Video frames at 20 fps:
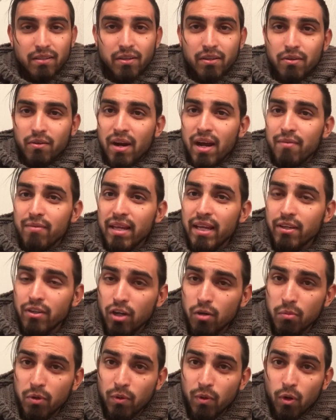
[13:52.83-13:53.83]
grab that
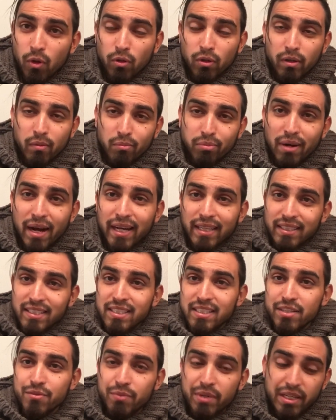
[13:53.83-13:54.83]
dermaroller and
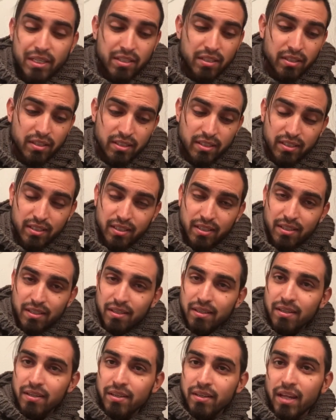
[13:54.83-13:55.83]
practice and research and
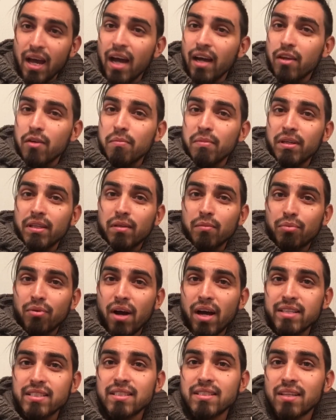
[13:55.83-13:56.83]
document the
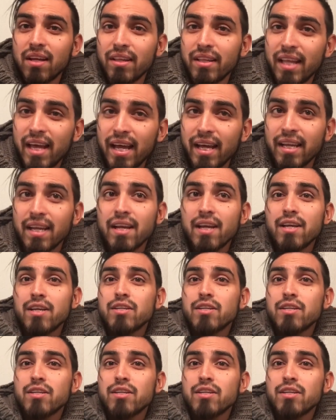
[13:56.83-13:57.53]
process on that.